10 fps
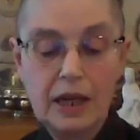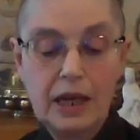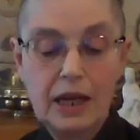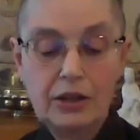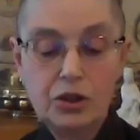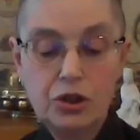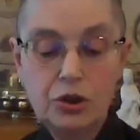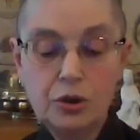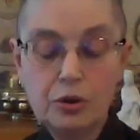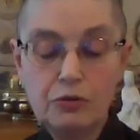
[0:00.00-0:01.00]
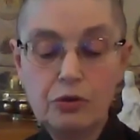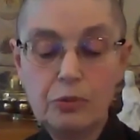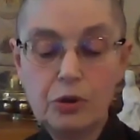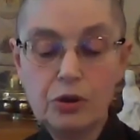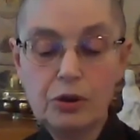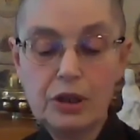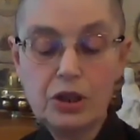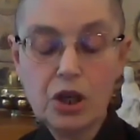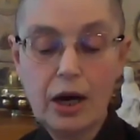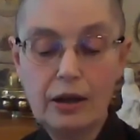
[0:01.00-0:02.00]
and she learned from early
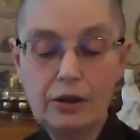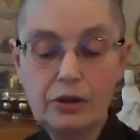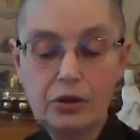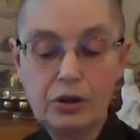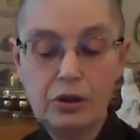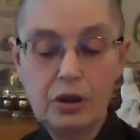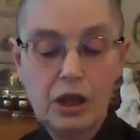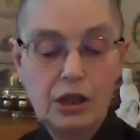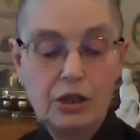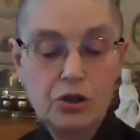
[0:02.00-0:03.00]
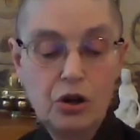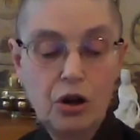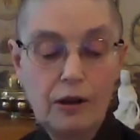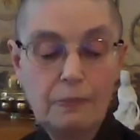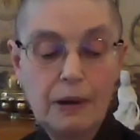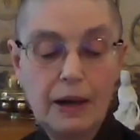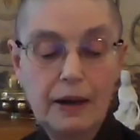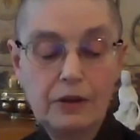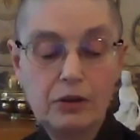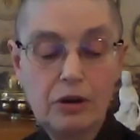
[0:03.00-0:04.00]
childhood to call upon
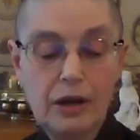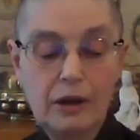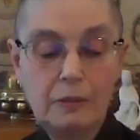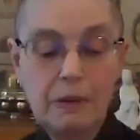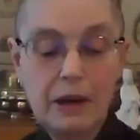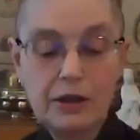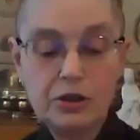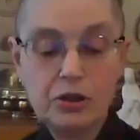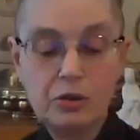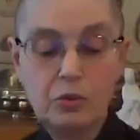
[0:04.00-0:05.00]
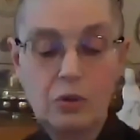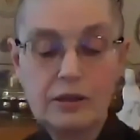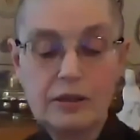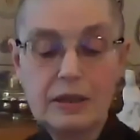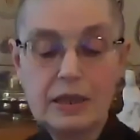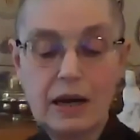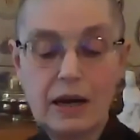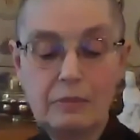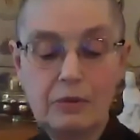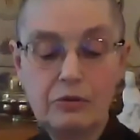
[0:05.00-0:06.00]
the great compassionate ones in
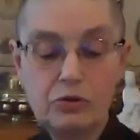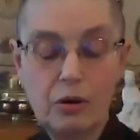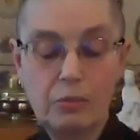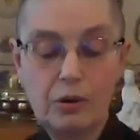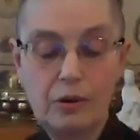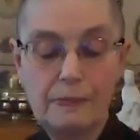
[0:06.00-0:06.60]
time of trouble.